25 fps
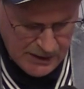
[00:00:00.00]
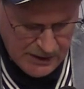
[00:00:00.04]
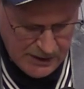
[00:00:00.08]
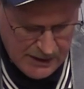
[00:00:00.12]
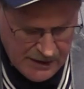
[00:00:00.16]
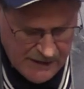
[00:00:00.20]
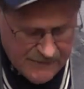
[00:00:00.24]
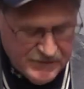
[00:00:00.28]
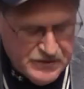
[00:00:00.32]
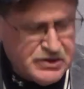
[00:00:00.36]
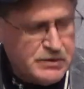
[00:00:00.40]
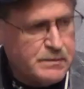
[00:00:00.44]

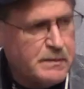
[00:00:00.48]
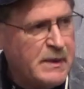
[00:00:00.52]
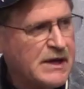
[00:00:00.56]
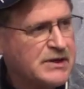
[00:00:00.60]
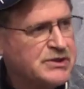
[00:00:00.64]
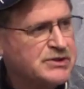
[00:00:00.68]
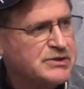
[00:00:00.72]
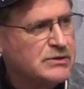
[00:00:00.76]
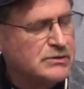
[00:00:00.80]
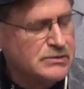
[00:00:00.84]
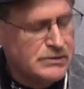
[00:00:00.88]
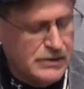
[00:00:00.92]
And of
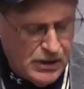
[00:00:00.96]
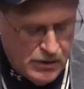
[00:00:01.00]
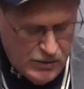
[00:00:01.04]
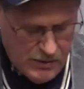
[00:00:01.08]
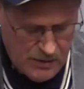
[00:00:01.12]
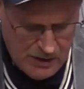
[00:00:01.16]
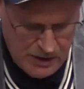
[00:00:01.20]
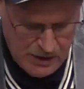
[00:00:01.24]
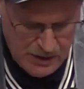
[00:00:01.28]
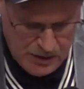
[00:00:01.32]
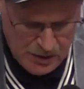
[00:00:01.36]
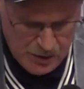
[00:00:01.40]
special
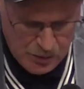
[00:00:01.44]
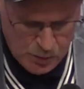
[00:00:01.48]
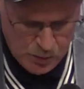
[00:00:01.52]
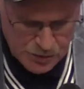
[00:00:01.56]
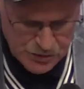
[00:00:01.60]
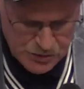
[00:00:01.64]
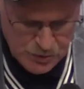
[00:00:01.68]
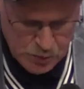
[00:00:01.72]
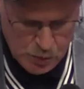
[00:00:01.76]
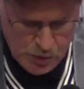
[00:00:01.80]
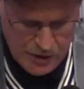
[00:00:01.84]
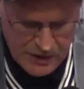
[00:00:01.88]
note
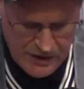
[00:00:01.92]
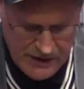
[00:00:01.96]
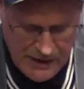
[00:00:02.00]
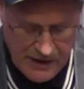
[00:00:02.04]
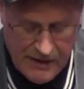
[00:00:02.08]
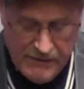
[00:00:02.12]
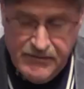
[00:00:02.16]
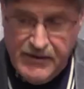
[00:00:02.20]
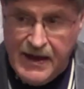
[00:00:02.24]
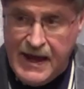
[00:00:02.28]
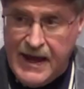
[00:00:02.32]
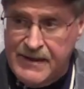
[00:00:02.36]
was winning
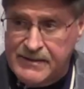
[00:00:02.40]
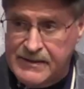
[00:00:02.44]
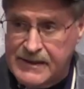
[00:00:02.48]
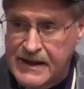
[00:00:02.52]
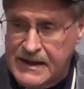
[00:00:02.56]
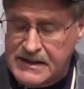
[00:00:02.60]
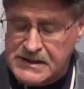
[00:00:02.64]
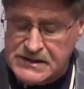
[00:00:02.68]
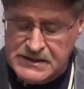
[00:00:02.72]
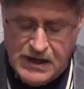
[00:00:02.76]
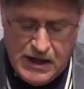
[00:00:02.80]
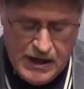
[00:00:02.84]
at
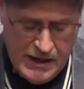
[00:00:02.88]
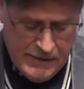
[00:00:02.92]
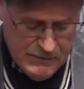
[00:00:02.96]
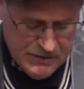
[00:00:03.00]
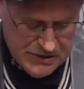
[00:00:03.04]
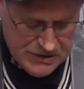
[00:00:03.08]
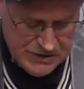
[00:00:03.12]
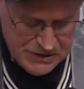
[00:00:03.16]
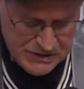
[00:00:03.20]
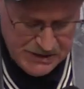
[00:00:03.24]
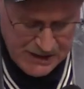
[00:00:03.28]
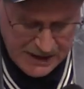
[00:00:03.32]
that
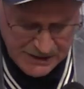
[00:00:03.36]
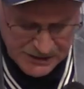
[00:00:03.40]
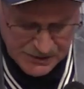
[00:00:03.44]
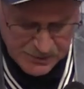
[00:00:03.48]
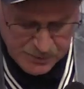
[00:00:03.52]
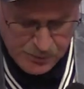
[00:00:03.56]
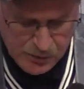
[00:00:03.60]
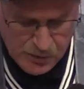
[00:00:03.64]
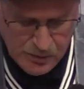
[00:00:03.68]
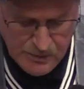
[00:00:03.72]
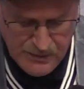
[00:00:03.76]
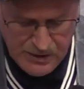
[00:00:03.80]
time the state's
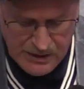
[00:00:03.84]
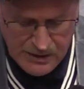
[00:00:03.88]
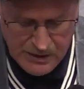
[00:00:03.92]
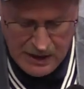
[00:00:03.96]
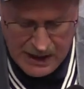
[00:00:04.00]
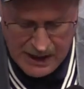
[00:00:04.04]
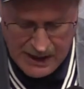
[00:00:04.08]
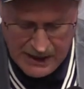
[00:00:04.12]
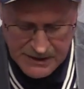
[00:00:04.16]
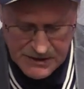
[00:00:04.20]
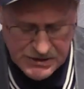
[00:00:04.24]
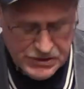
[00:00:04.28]

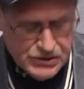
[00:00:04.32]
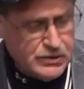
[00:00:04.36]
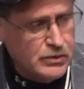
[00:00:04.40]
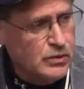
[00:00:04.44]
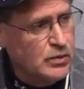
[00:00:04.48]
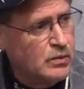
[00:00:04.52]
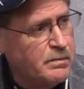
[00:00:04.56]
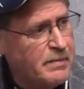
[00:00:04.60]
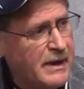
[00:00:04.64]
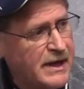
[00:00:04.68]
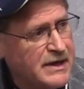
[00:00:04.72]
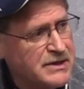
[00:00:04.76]
premier high
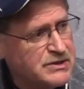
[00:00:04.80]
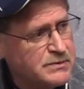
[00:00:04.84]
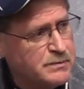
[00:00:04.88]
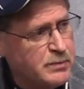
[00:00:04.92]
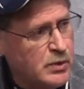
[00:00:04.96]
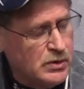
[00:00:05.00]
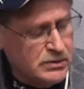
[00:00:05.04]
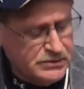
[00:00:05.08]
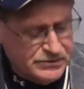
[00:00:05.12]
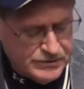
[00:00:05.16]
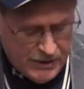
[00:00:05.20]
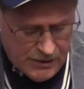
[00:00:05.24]
school
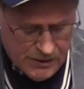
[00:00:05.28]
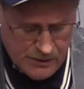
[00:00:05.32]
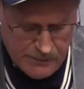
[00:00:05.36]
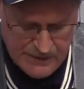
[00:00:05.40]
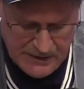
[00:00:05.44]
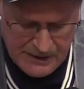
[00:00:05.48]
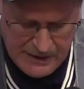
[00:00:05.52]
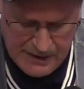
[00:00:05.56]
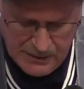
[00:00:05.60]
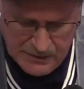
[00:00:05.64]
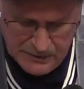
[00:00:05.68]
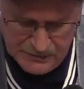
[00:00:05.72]
baseball
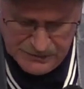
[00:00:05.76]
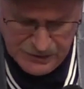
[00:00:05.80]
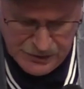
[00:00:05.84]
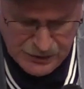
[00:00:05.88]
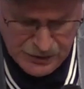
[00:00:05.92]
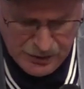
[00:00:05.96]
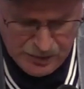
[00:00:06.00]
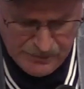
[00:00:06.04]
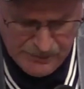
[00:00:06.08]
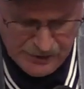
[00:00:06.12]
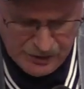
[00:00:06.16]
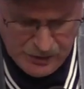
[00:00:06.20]
tournament held
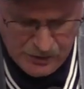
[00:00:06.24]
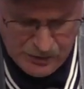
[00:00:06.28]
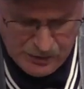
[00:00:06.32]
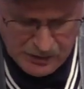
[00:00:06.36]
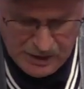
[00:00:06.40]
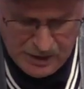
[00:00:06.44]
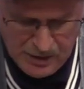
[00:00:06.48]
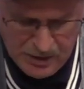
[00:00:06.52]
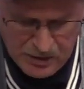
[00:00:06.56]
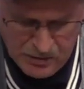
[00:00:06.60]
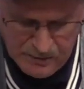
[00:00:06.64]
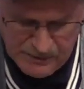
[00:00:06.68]
in Norman,
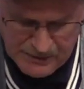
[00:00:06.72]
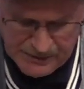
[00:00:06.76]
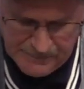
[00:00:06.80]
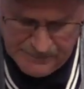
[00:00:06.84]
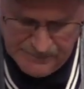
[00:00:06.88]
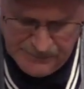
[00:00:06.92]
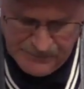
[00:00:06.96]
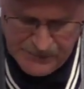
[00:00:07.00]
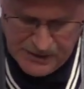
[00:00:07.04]
Oklahoma.